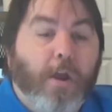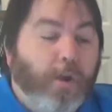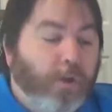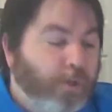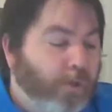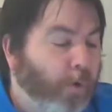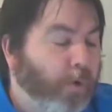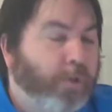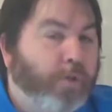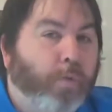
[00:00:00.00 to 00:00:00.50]

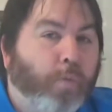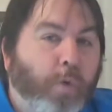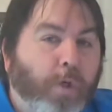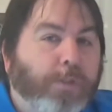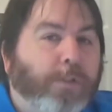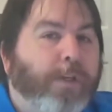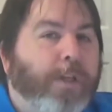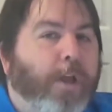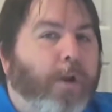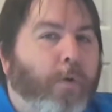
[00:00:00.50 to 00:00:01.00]
So it's
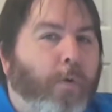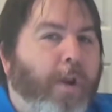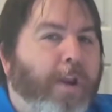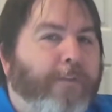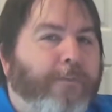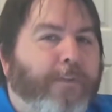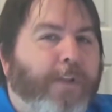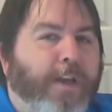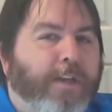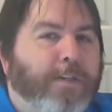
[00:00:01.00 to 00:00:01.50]
really a great
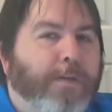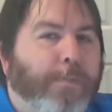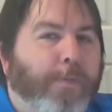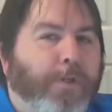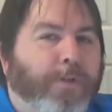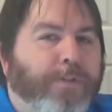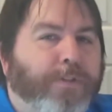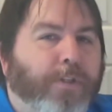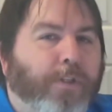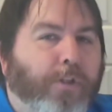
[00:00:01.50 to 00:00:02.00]

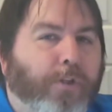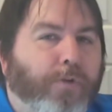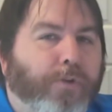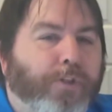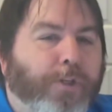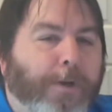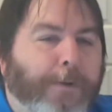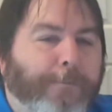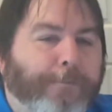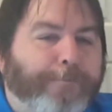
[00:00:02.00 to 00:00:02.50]
flexible solution.